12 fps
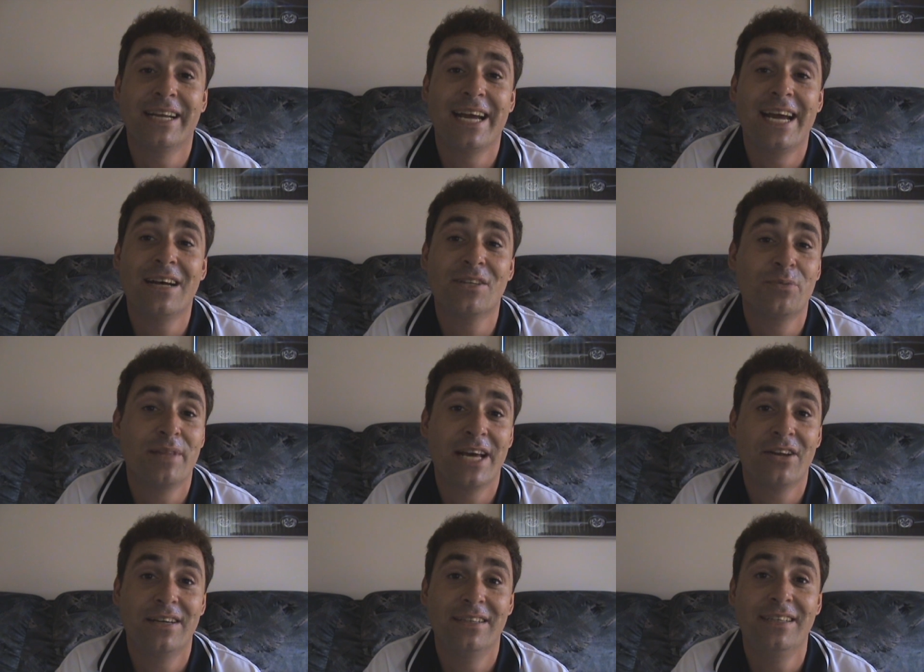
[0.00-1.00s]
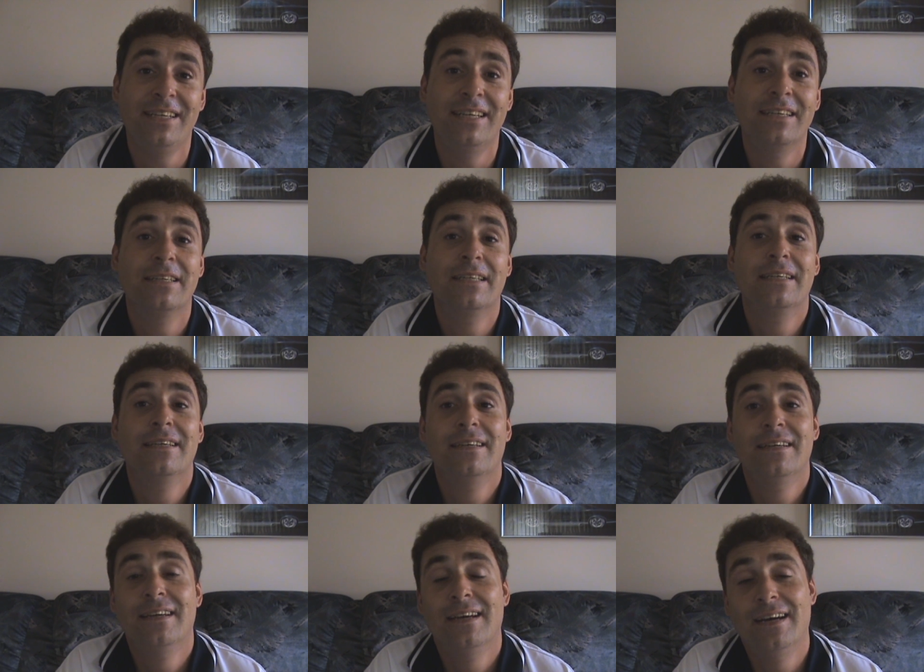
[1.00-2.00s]
to get a house without ID.
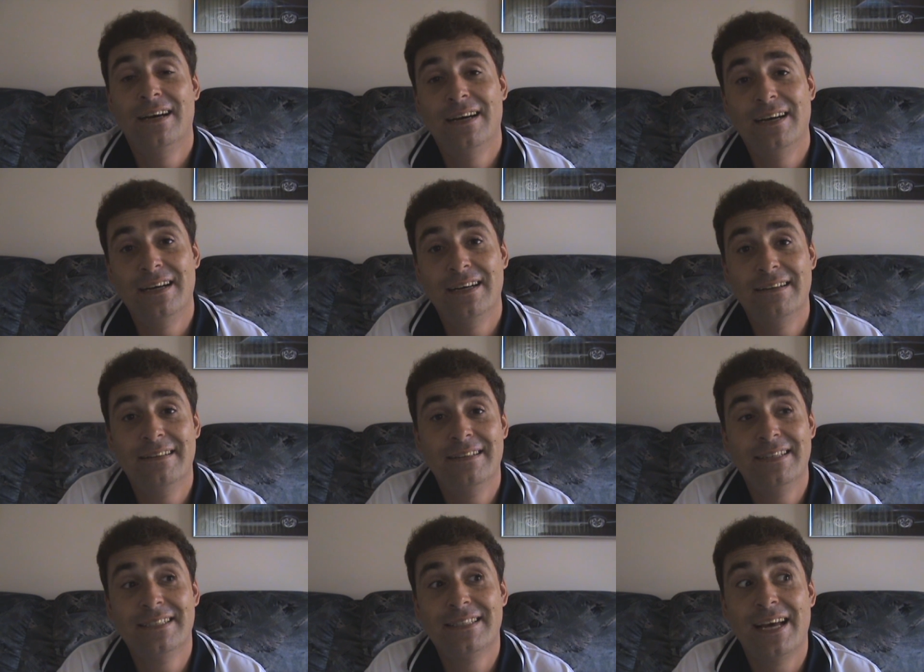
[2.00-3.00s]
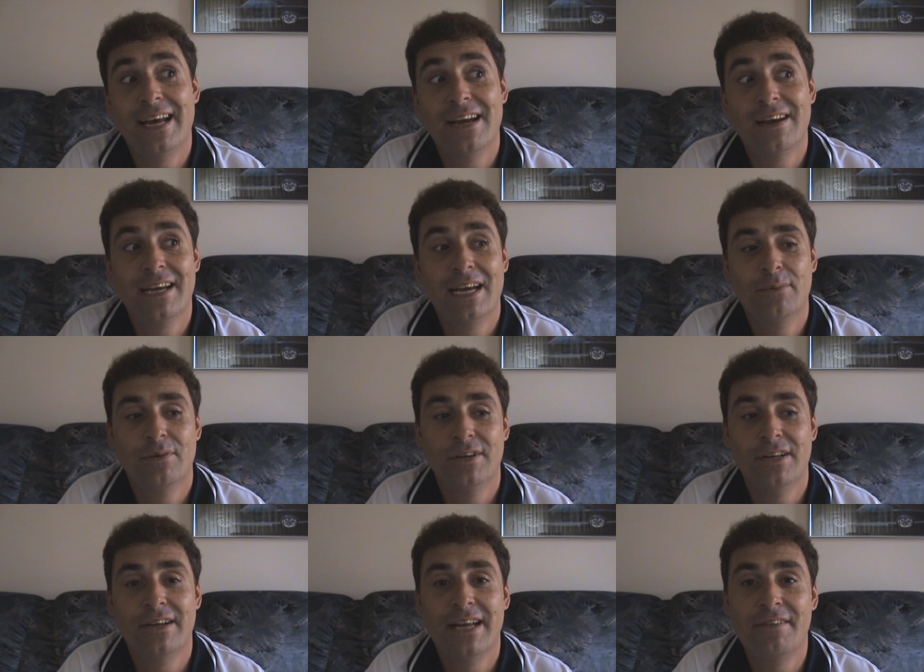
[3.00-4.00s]
They're saying, okay, well,
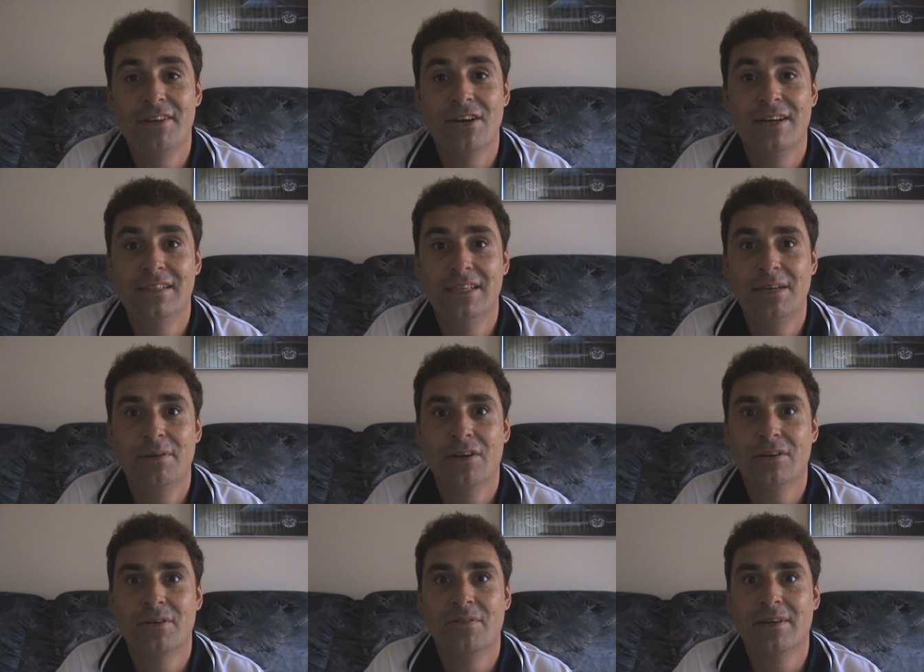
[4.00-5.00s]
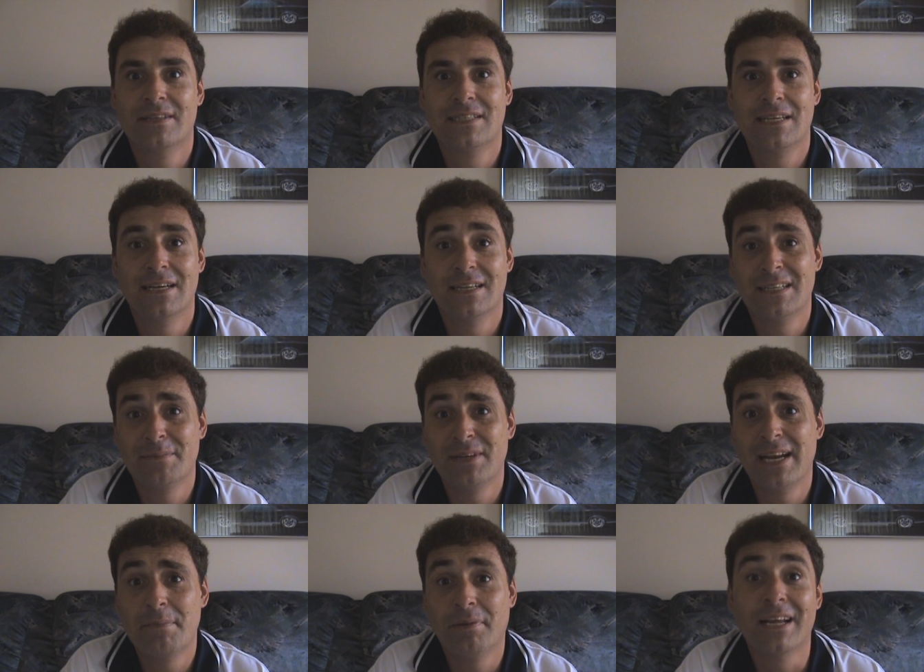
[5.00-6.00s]
you don't have any ID, we're not going to
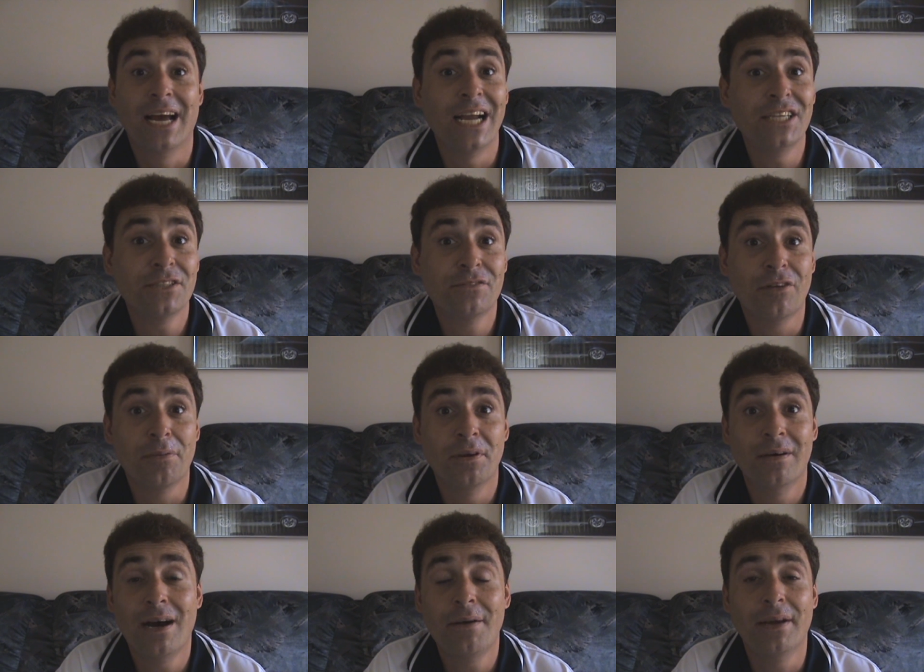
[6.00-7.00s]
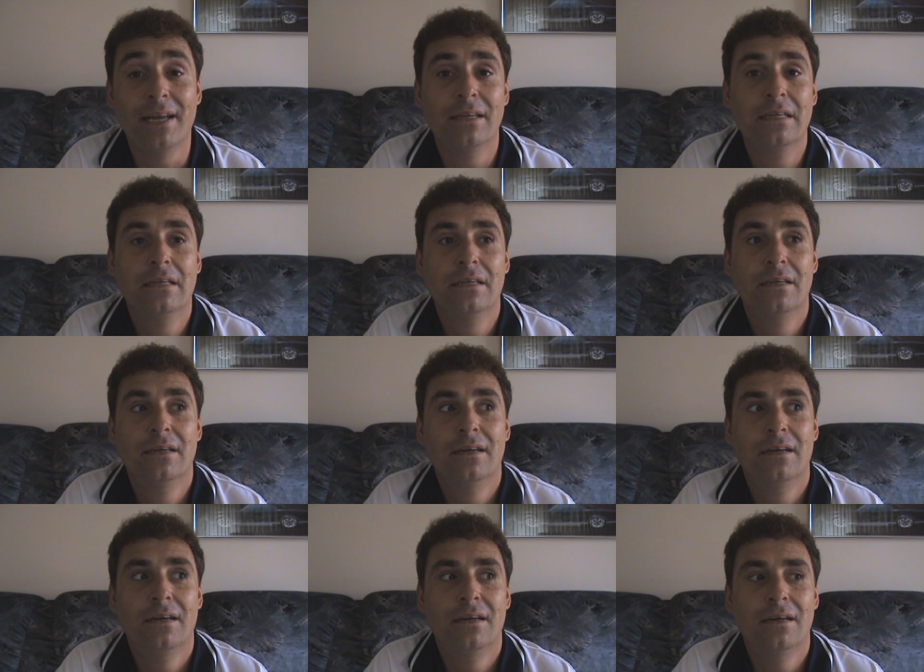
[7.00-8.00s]
accept an application from you, are we?
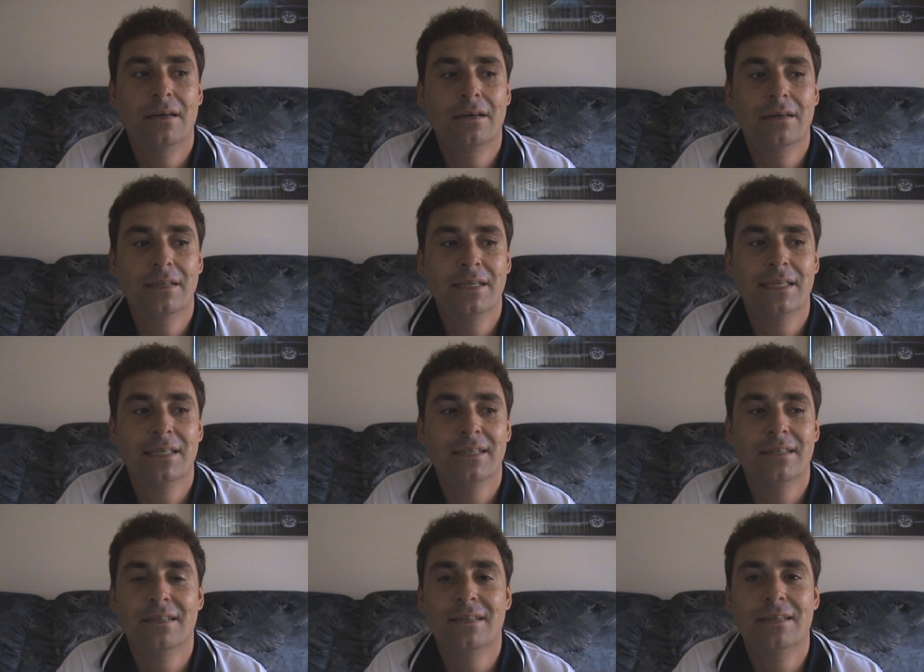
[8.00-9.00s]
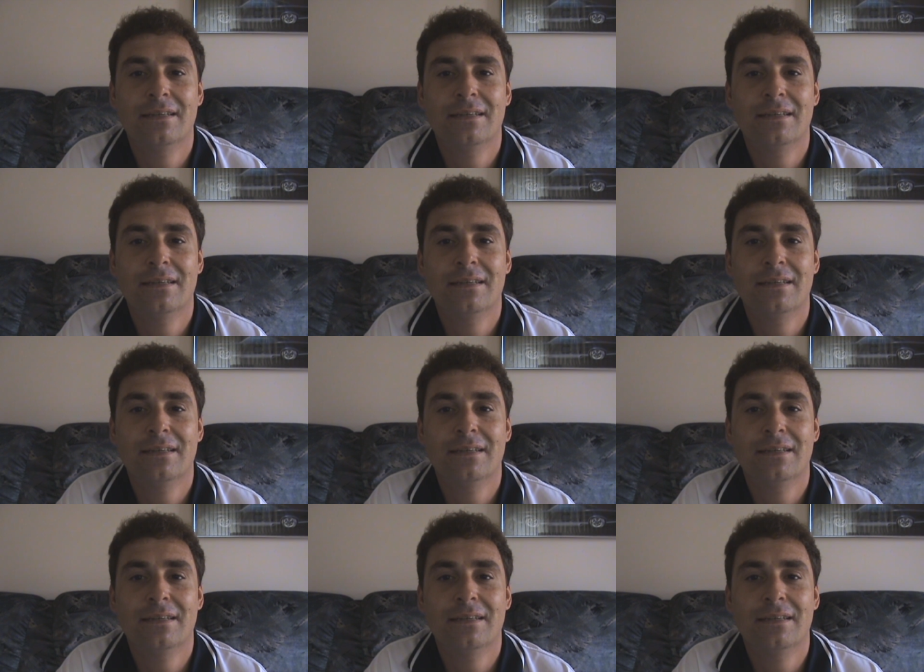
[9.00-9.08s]
Oh yeah.